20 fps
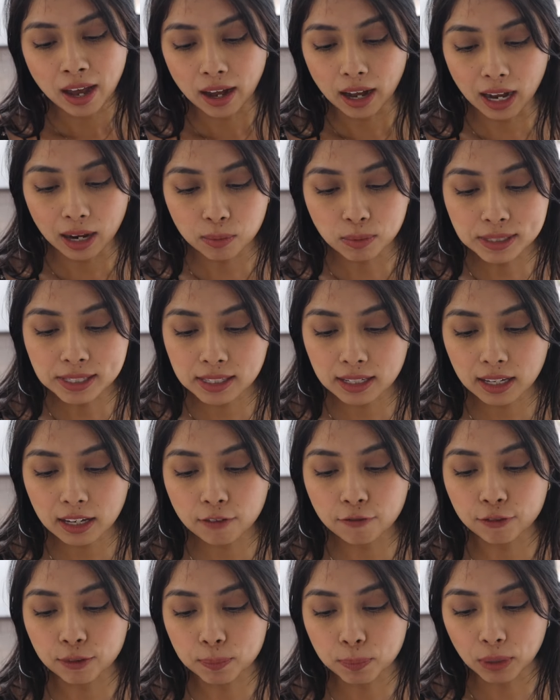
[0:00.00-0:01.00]
I was
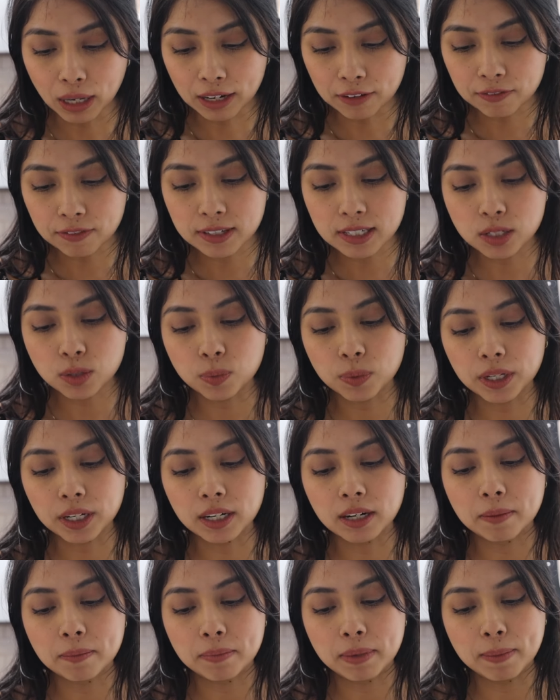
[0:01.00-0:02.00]
thinking for breakfast, we're
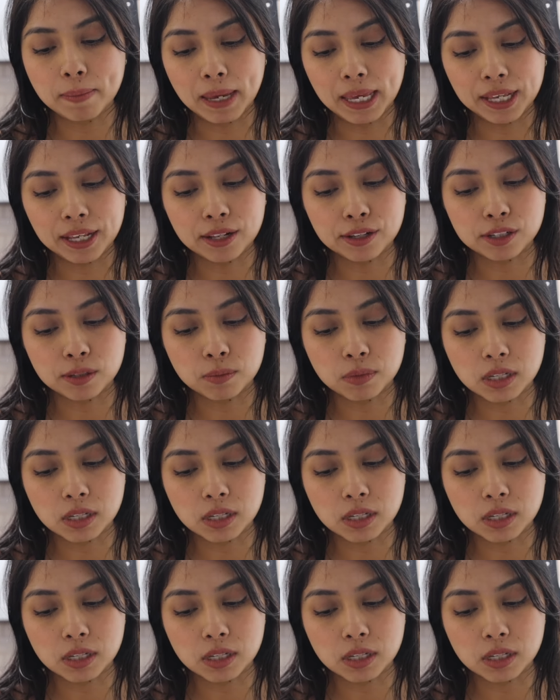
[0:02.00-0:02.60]
going to be making some